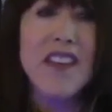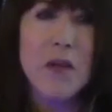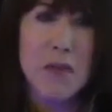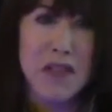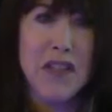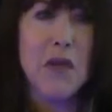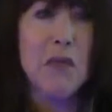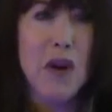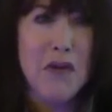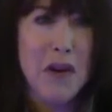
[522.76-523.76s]
like building a
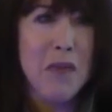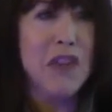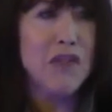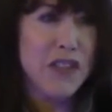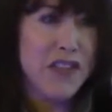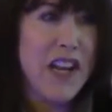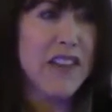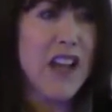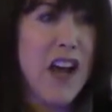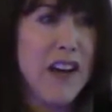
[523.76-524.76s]
program with a real
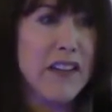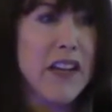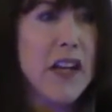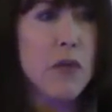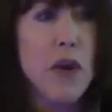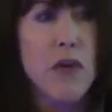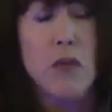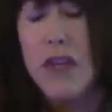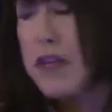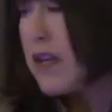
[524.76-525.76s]
deadline. And when
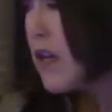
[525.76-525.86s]
we